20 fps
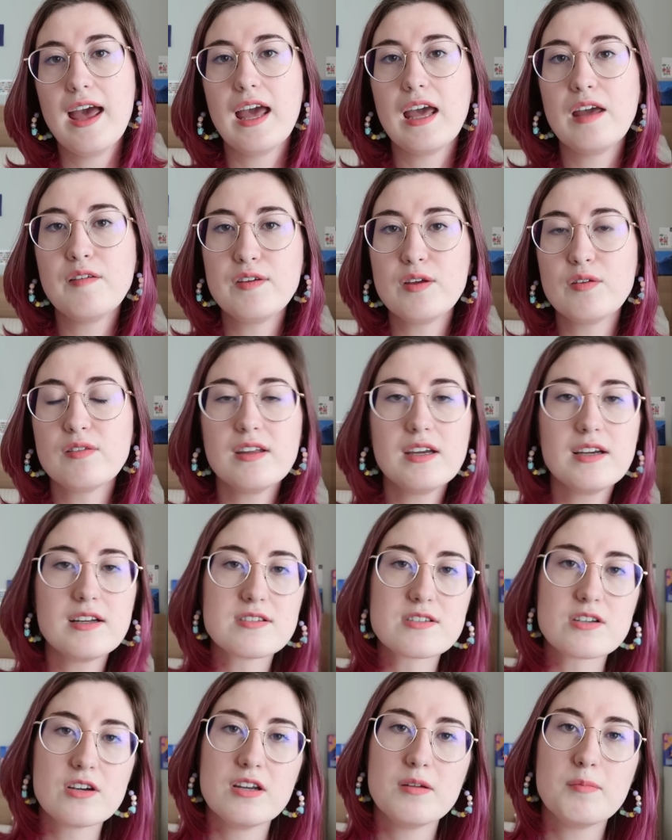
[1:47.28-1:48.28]
If you think
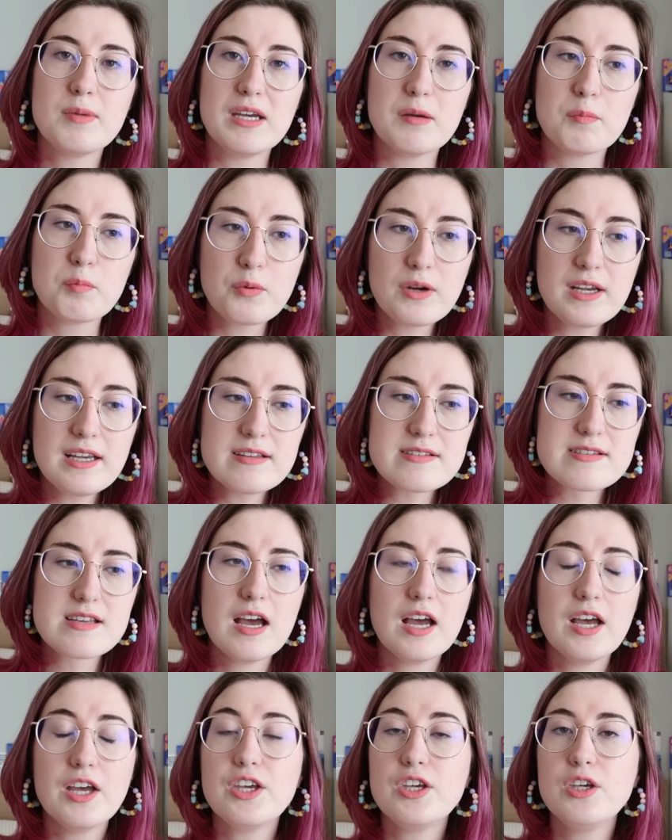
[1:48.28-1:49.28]
it's going to be a breeze,
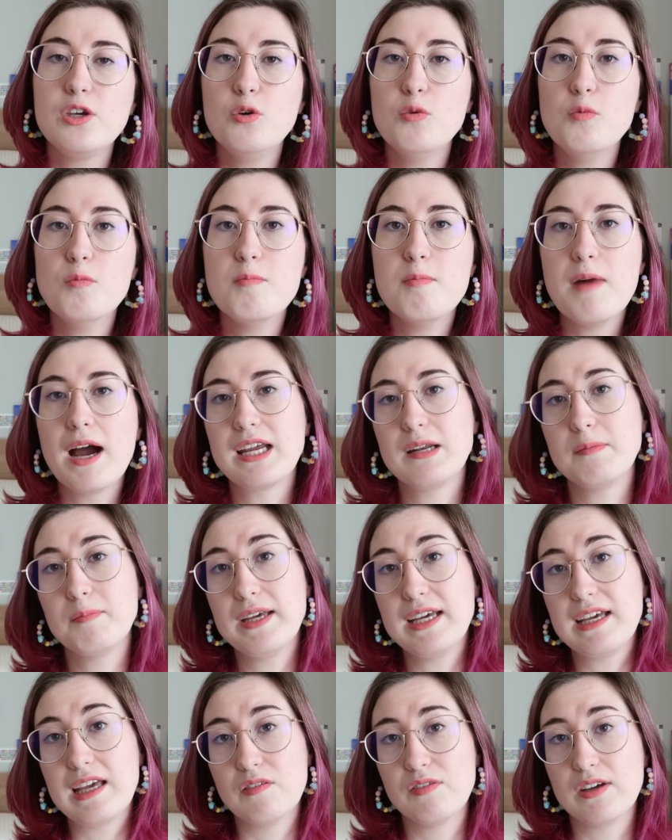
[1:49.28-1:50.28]
you might
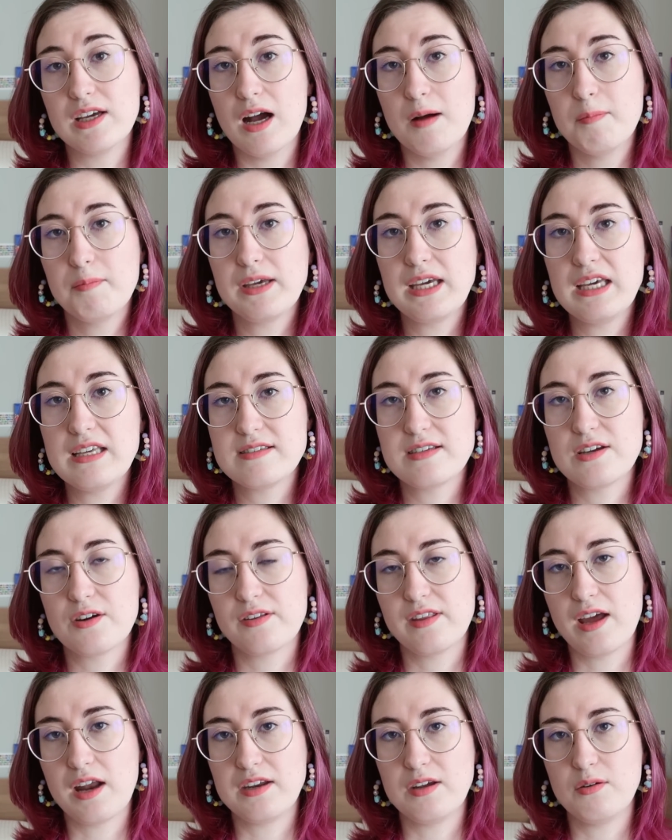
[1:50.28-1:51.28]
be giving up
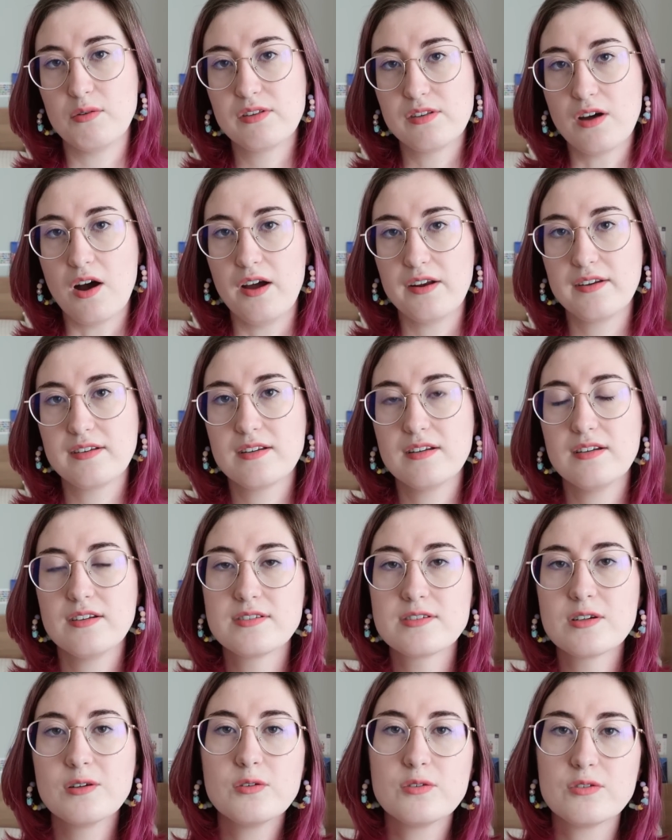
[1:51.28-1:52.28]
easier than you thought.
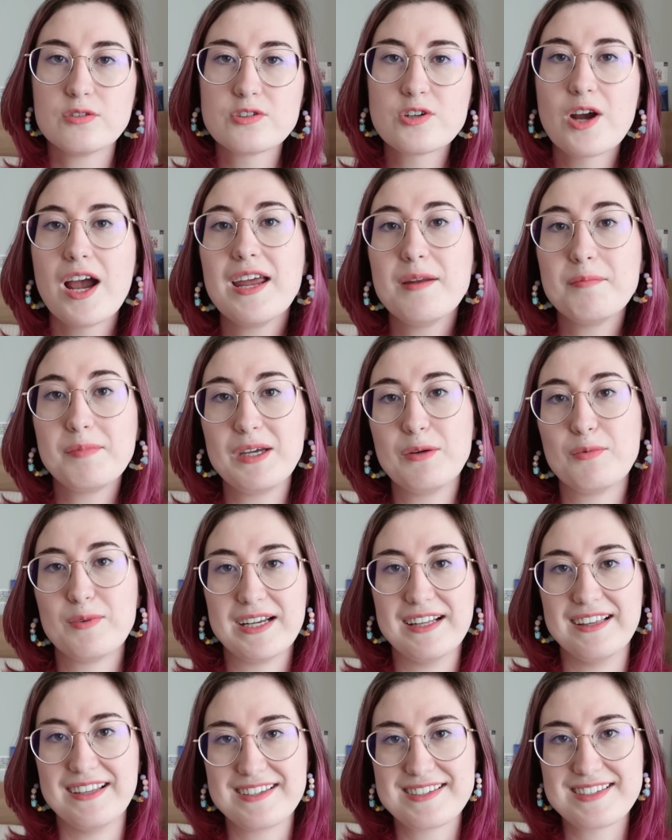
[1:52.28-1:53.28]
So try and be
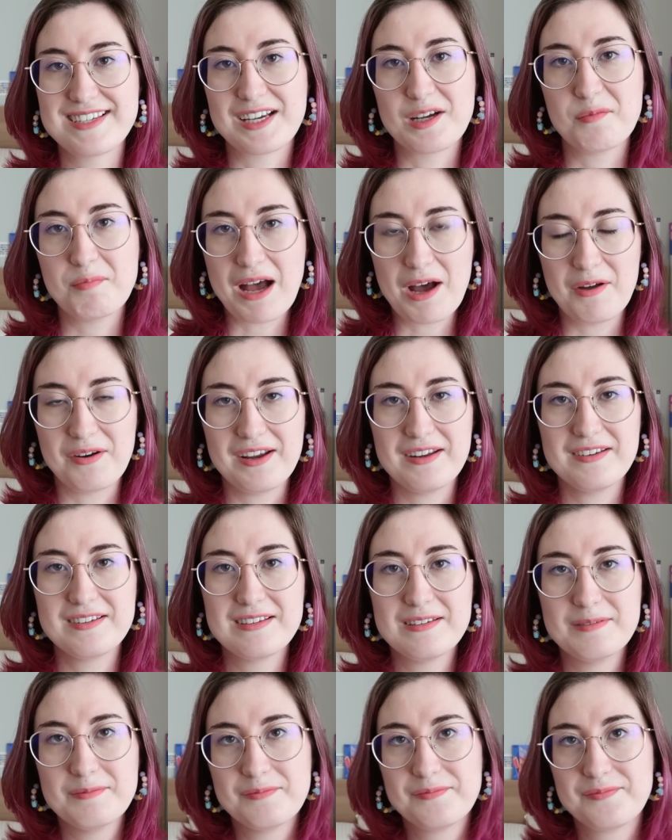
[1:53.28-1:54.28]
realistic about it.
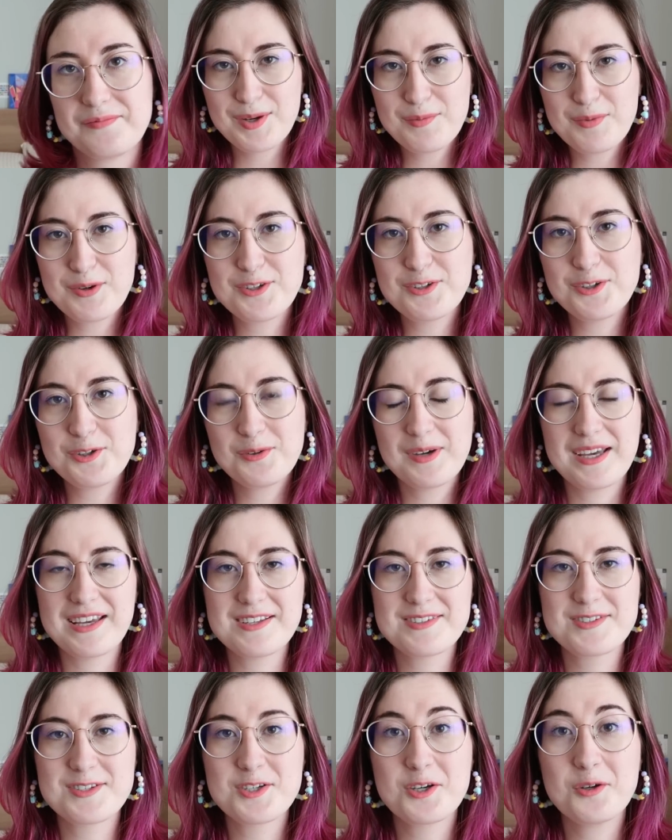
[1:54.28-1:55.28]
Number 2
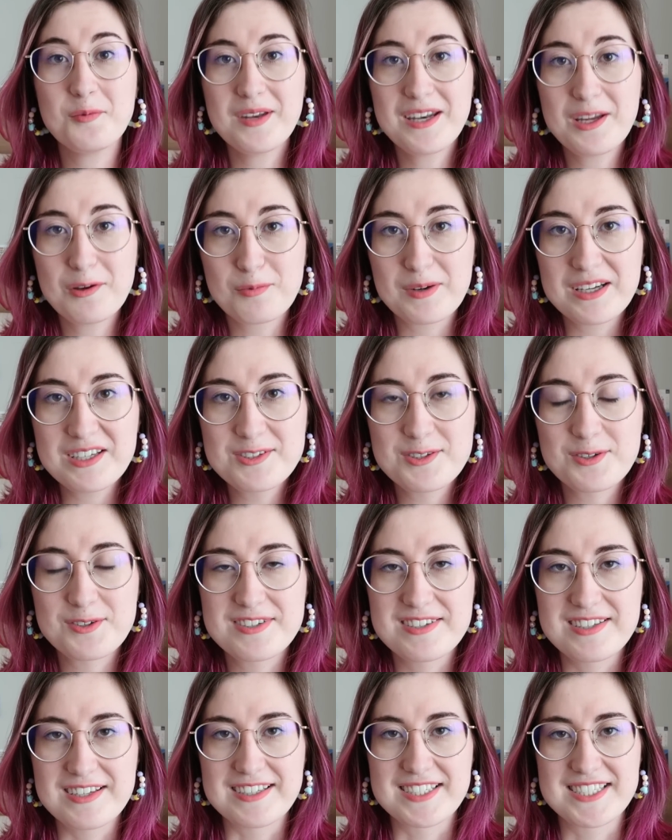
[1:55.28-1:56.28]
is too many
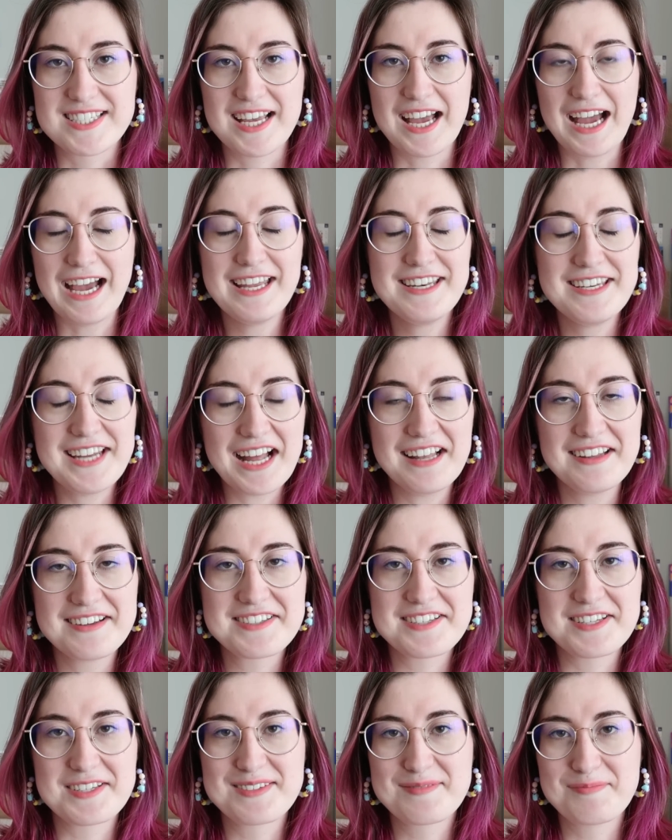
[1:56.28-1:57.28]
resources,
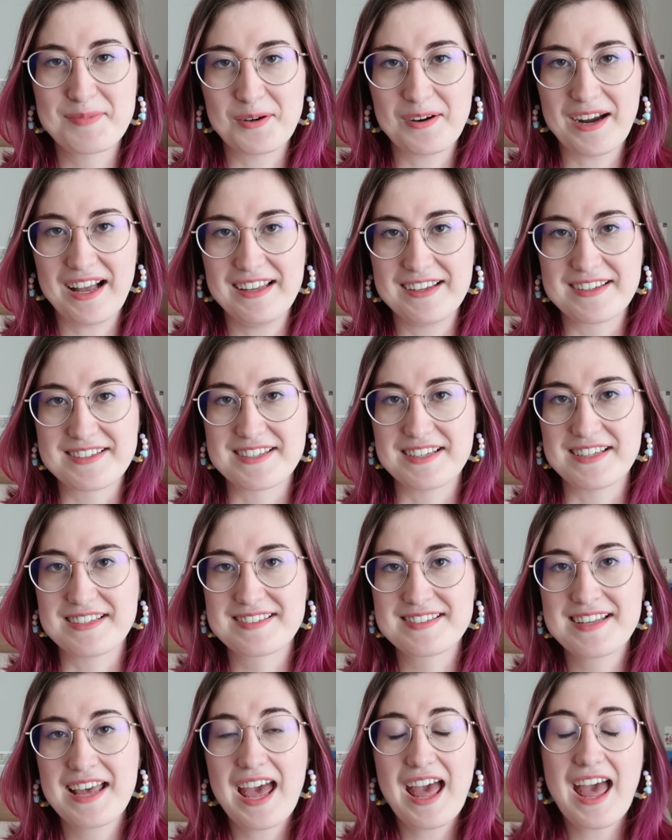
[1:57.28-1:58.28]
analysis paralysis.